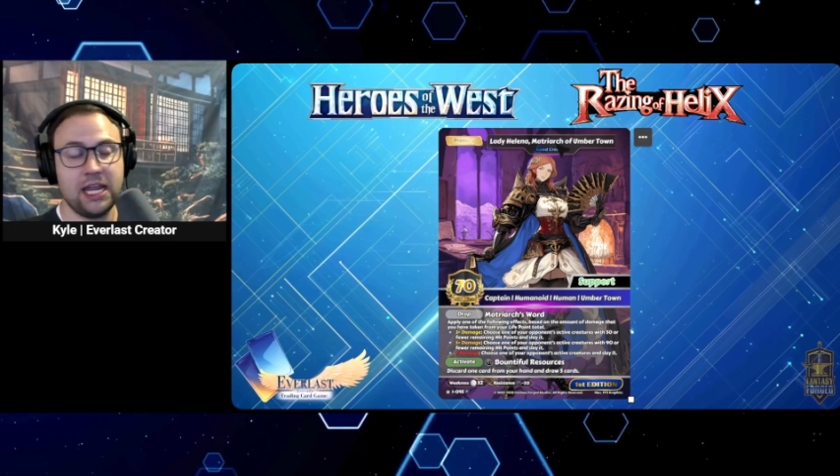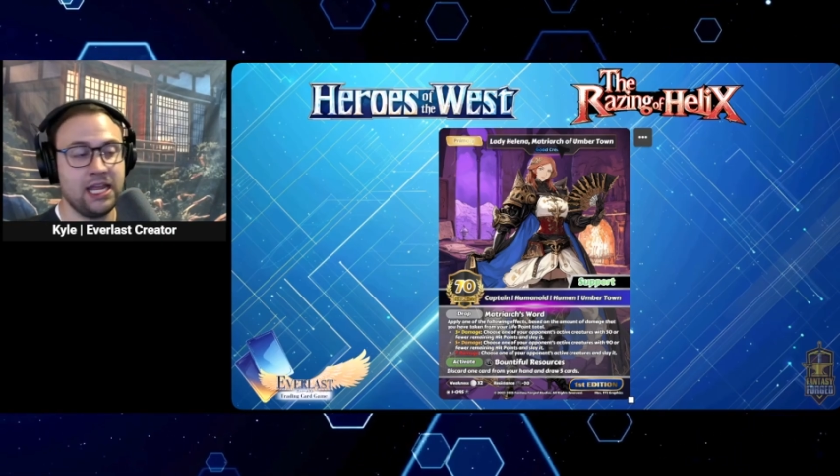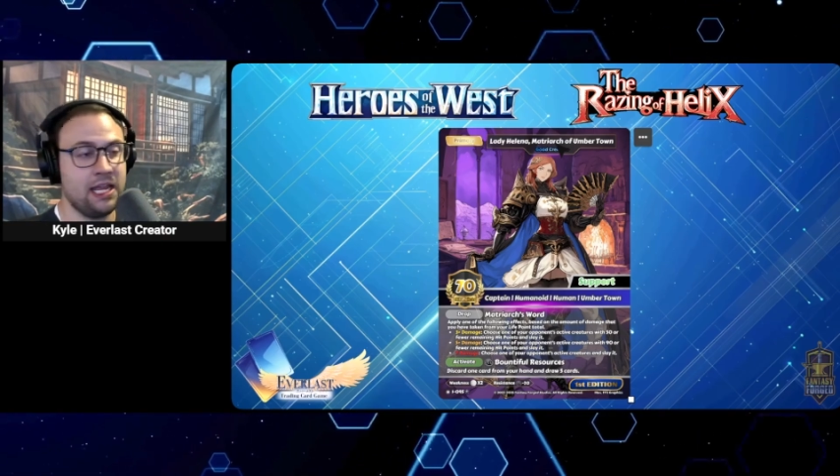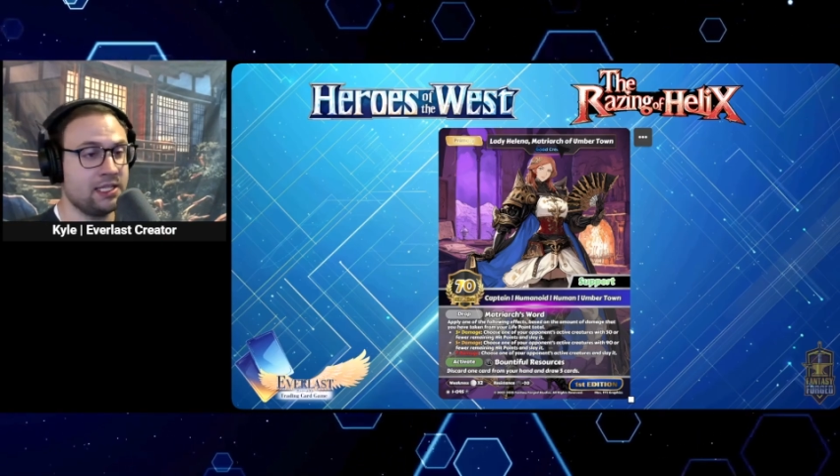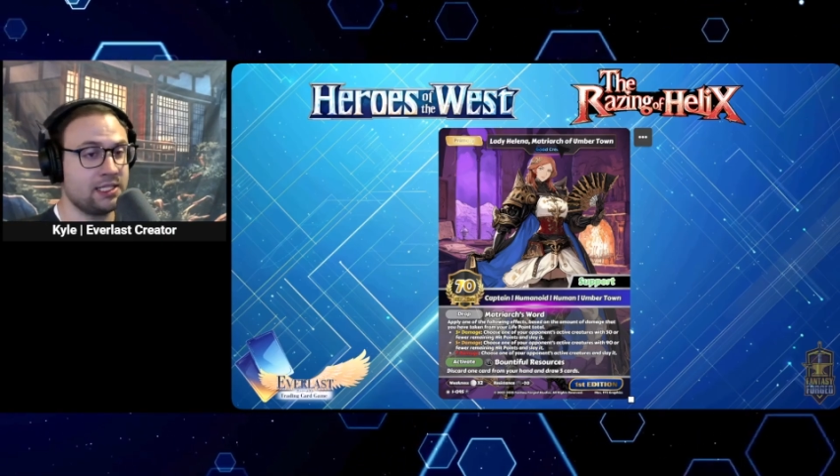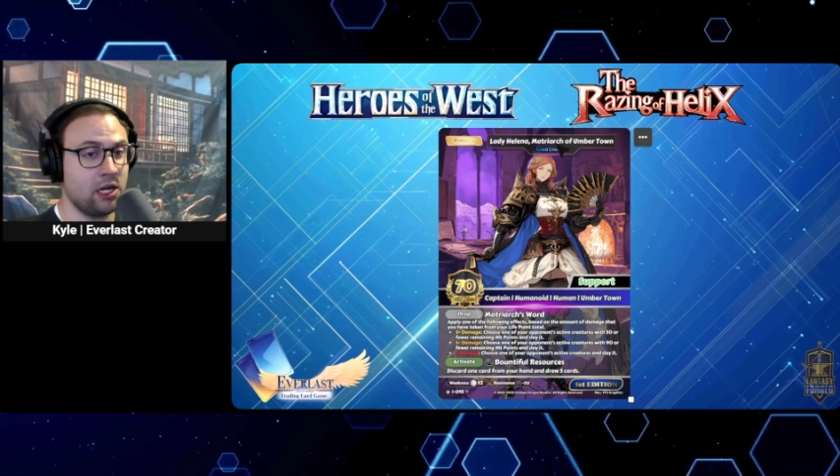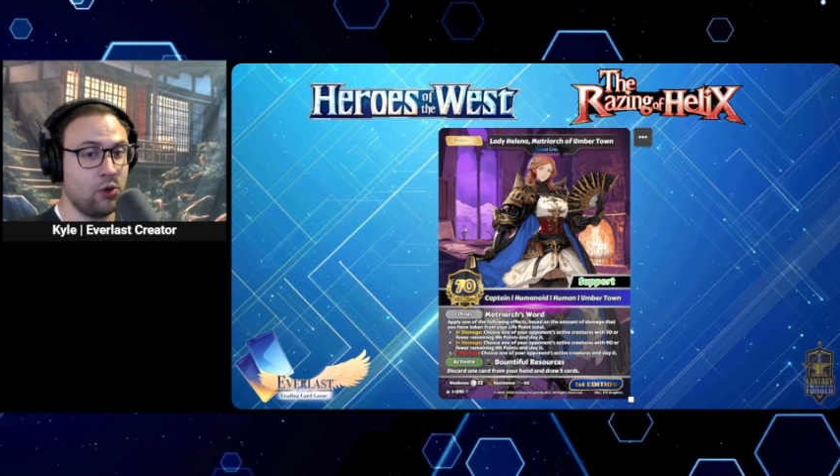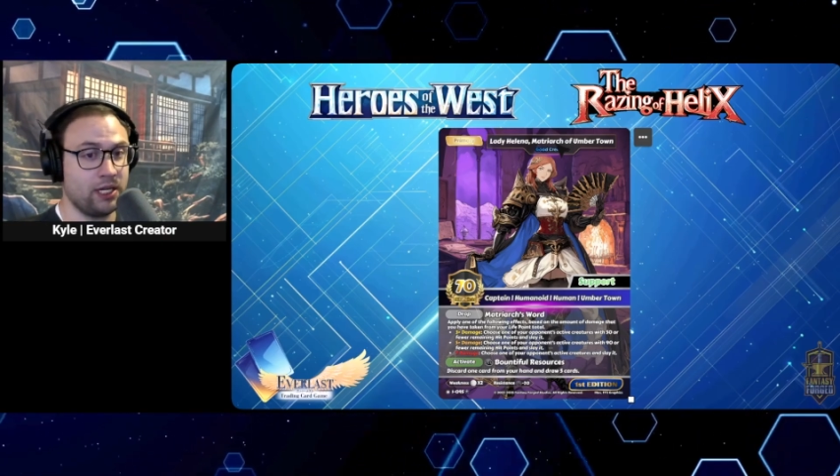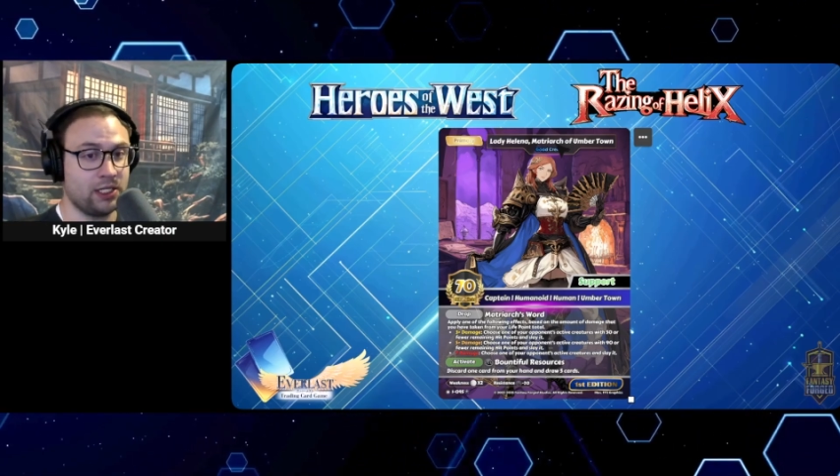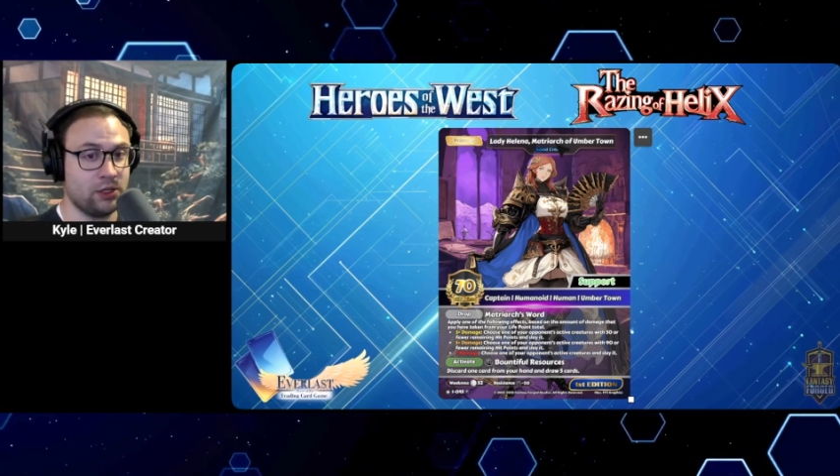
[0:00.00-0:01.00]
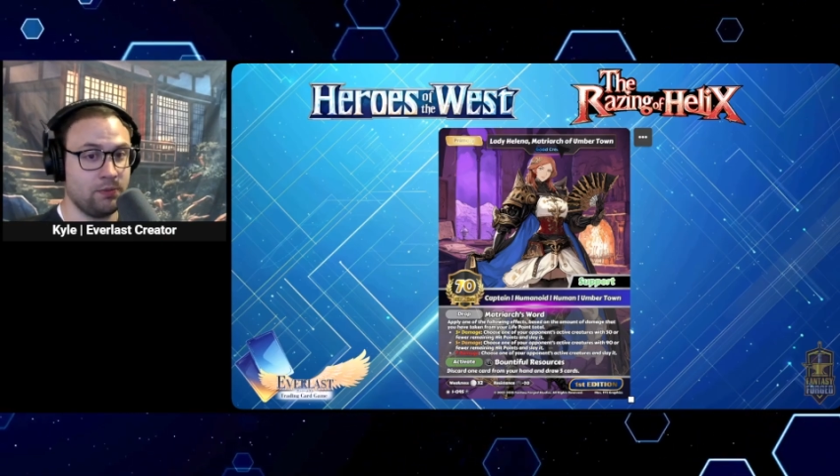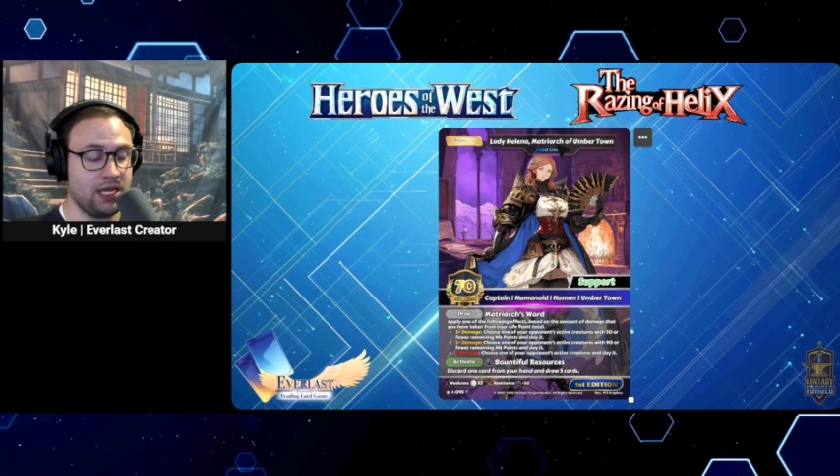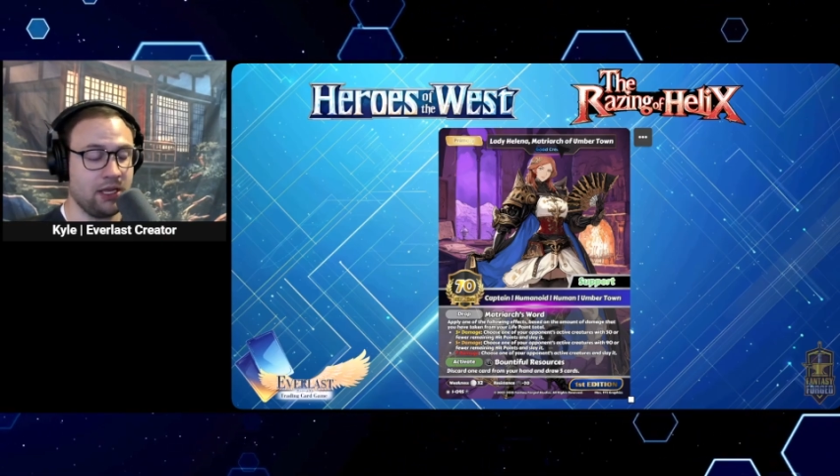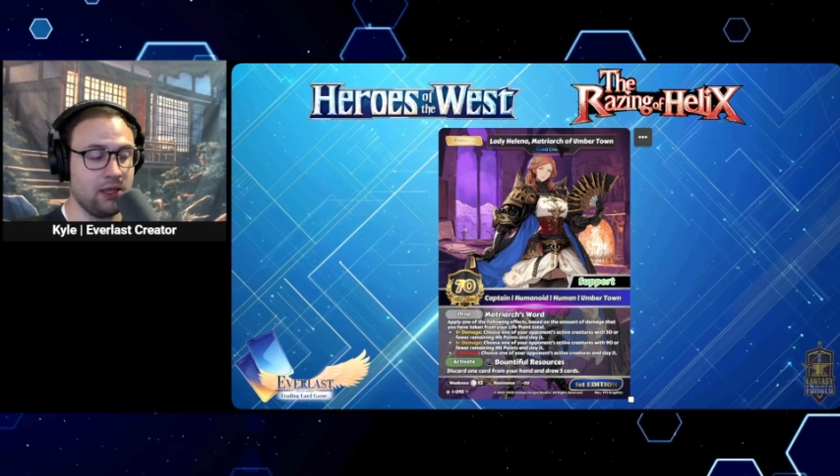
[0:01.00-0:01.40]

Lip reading: is going to be